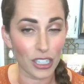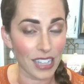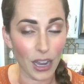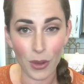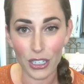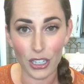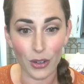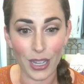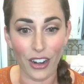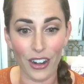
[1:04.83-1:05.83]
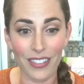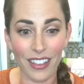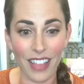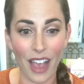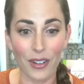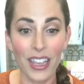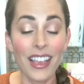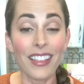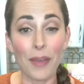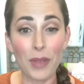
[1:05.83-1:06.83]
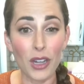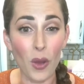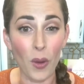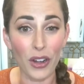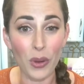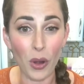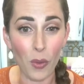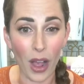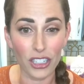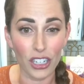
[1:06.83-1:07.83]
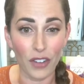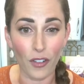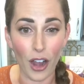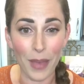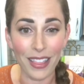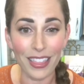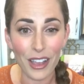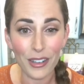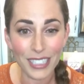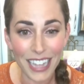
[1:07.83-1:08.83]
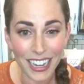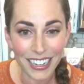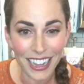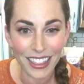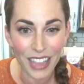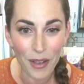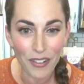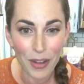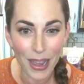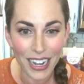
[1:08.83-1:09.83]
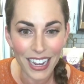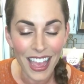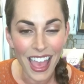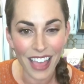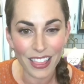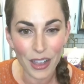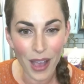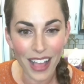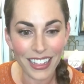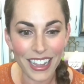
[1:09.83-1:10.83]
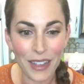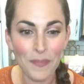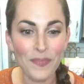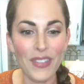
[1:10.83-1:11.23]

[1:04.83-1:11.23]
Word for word: just like we do here in the cloud. Let me know where you are watching from. Hello, Sandy. Hello, everybody. Hello, Holly.